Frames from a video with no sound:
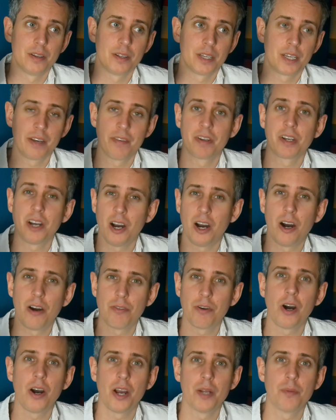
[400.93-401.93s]
giving a
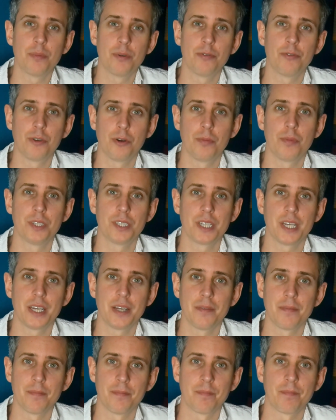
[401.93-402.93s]
half-hearted performance here.